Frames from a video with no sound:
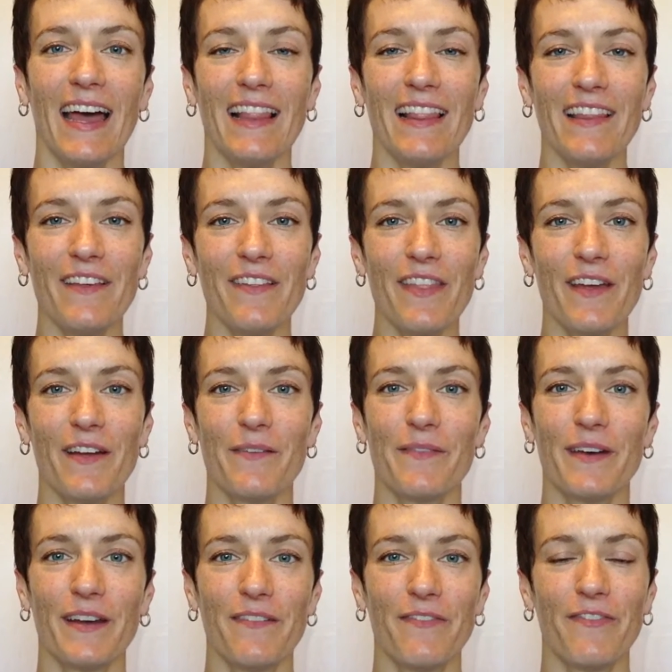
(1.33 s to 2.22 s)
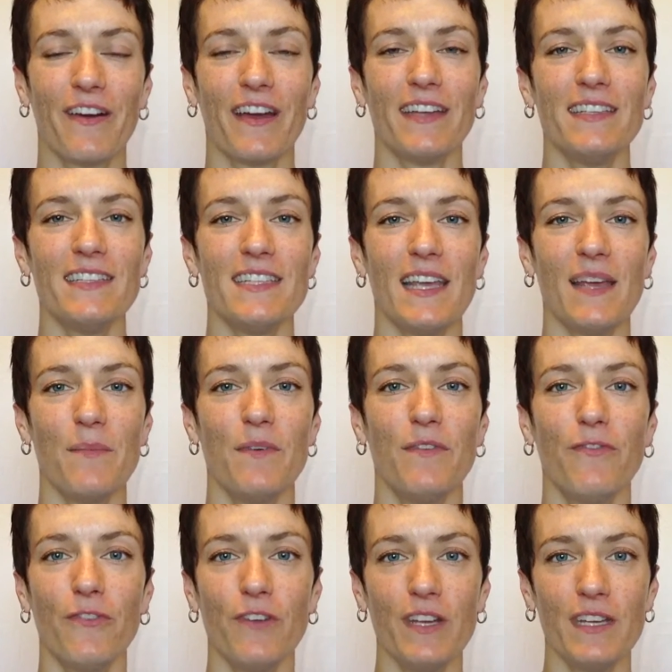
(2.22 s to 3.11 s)
Hello there, my friends.
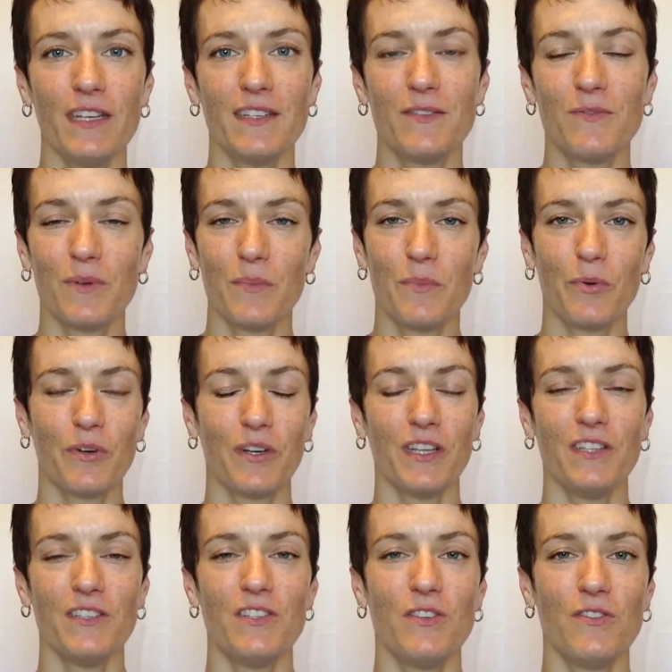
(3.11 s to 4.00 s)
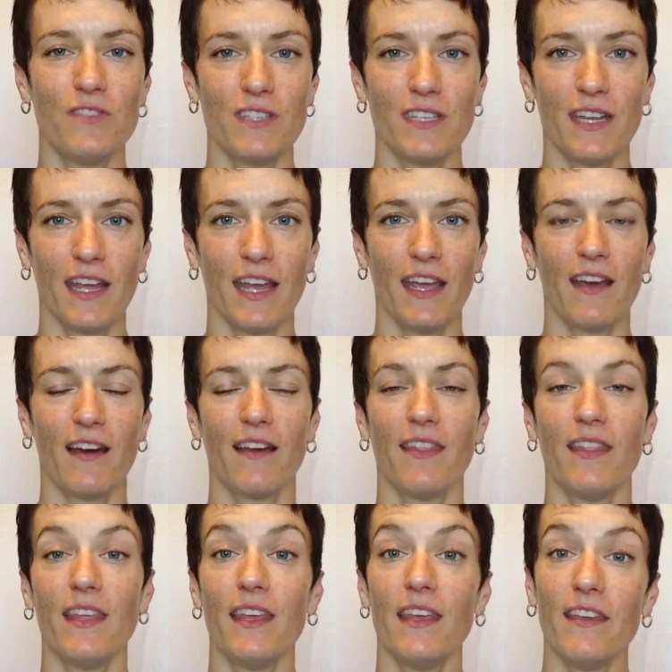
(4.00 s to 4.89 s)
Amy Friese reporting to you today
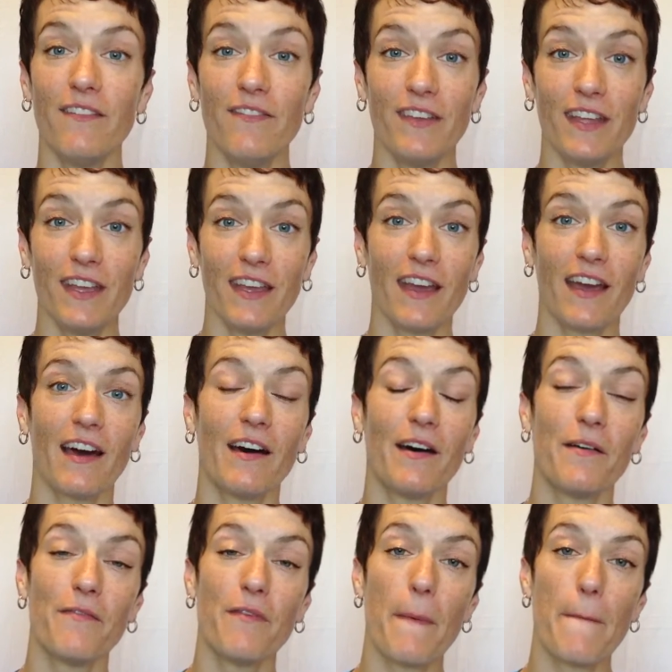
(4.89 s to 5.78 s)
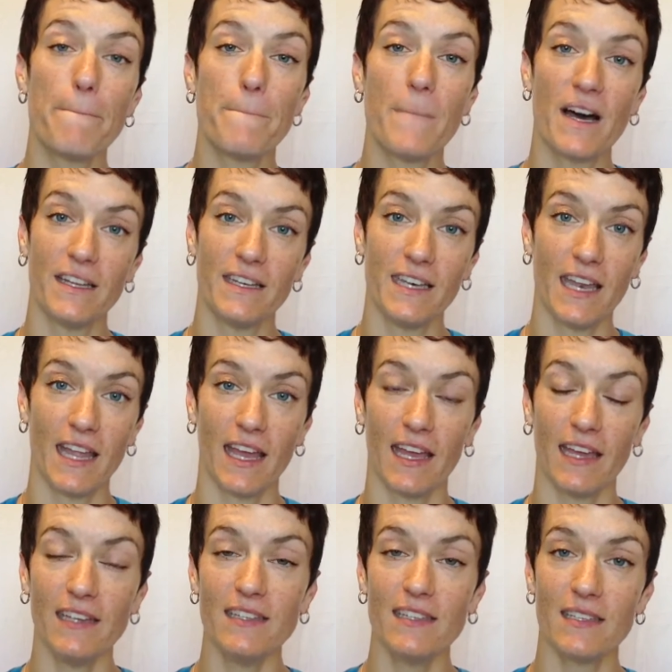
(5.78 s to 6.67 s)
on the evening of
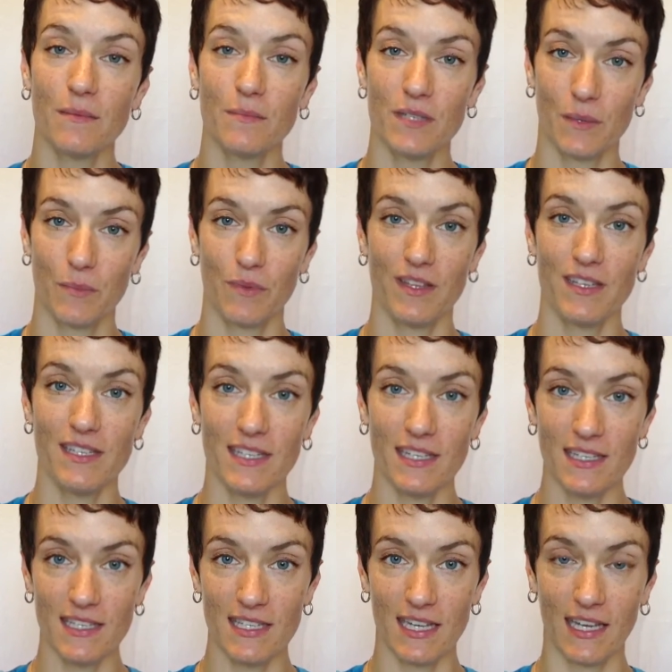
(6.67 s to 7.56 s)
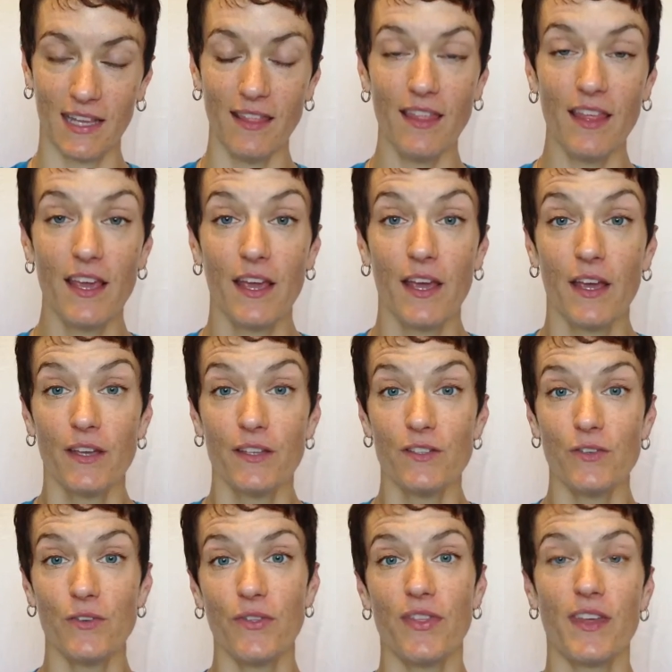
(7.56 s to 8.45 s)
Monday, September the 16th,
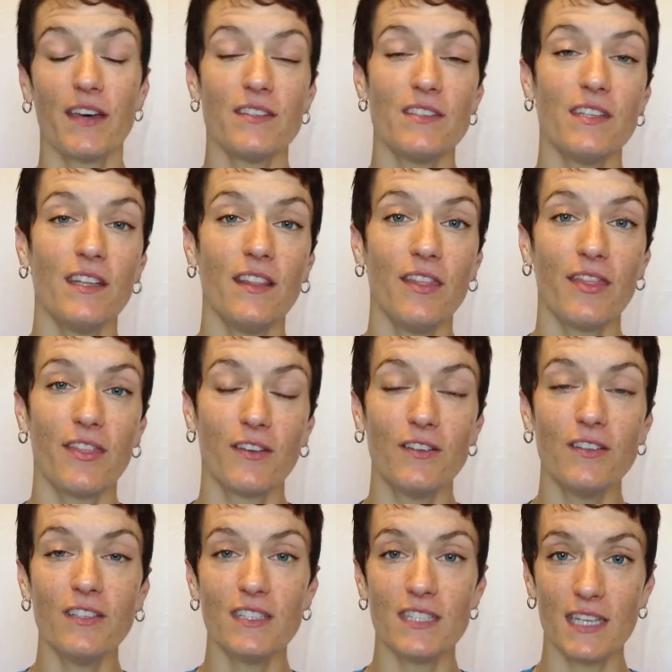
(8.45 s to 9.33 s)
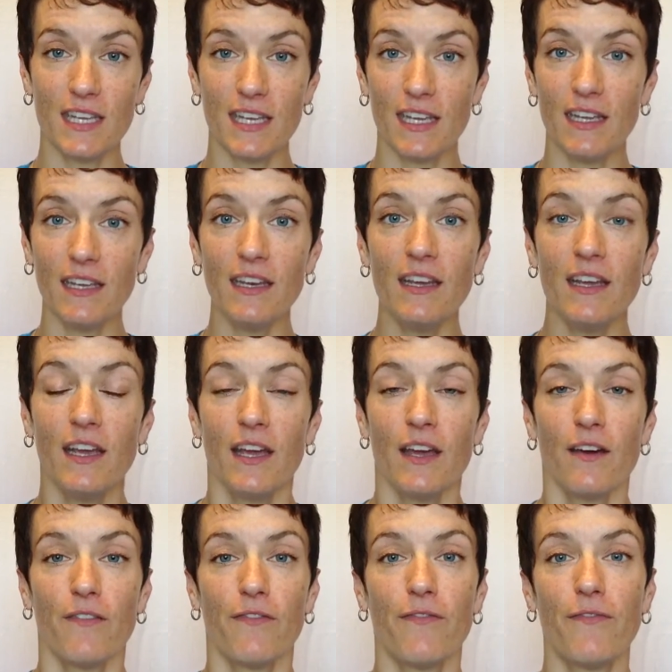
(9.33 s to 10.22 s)
2013,
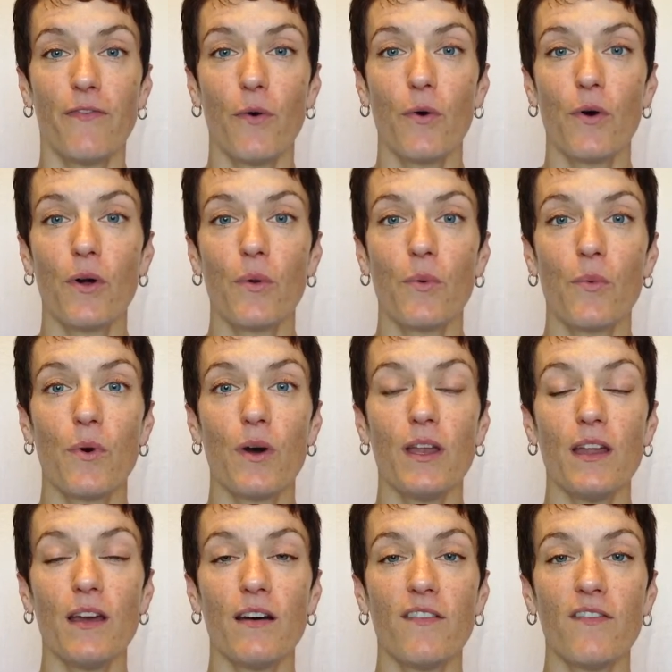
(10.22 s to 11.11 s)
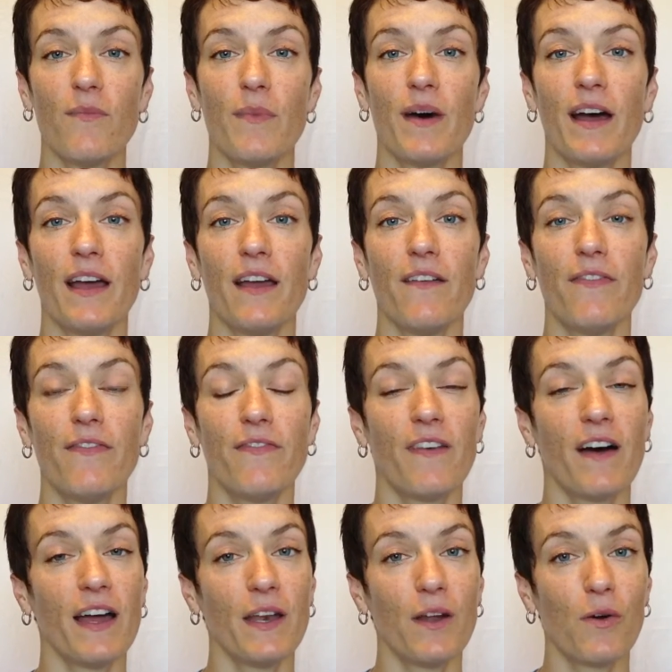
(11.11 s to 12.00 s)
for one of my
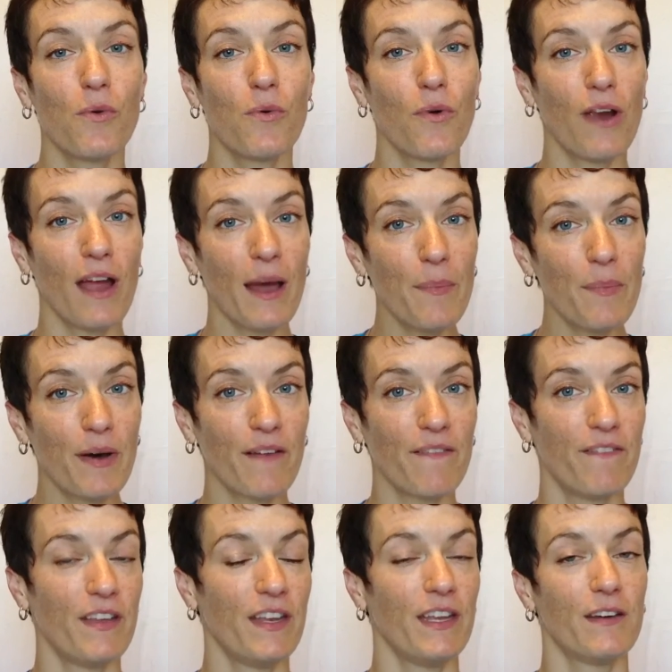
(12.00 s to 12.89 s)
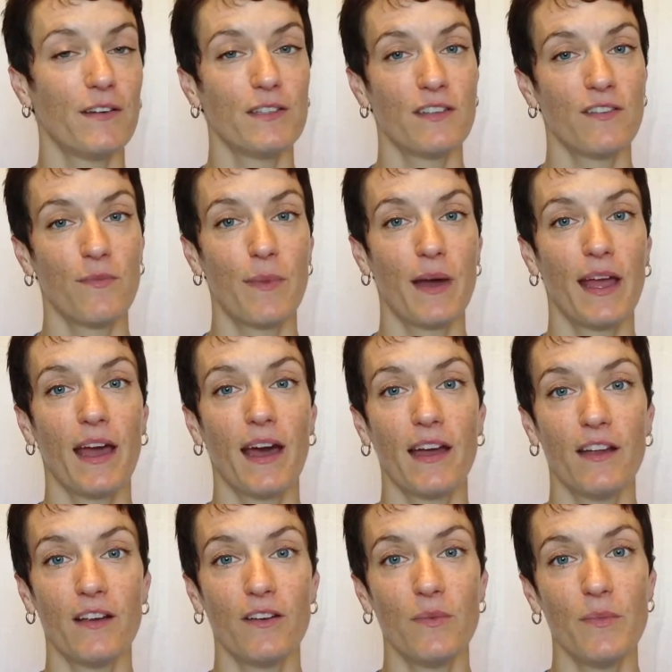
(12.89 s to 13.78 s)
final wrap-up videos of my
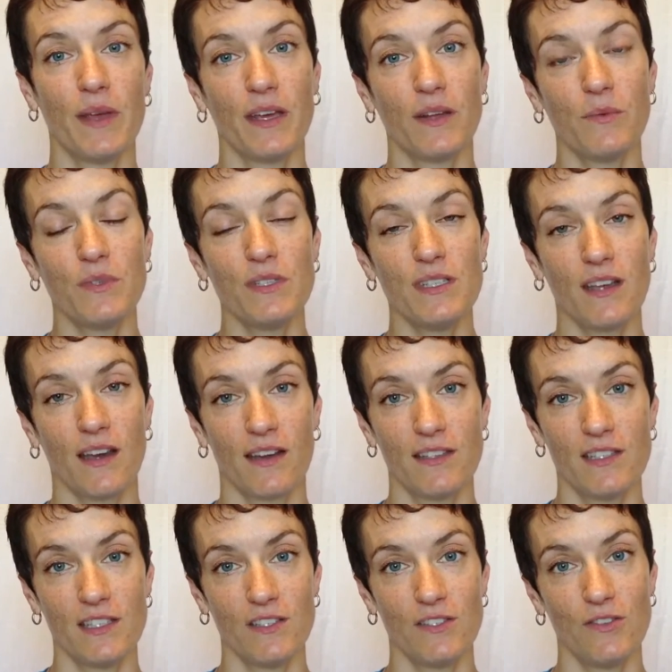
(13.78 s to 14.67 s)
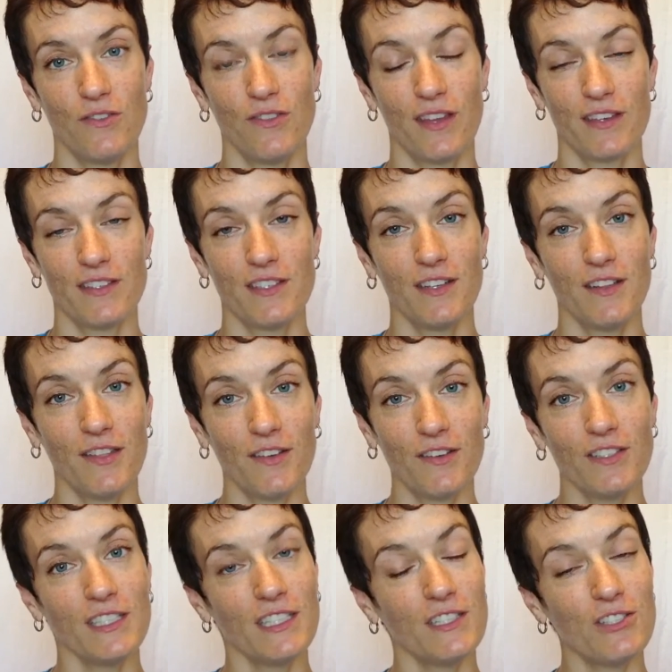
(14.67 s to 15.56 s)
Ironman Wisconsin
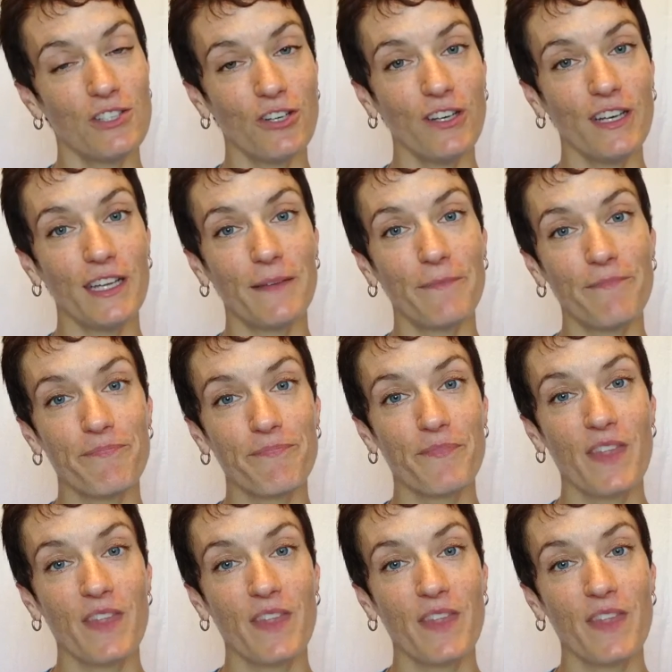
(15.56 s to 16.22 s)
2013 journey.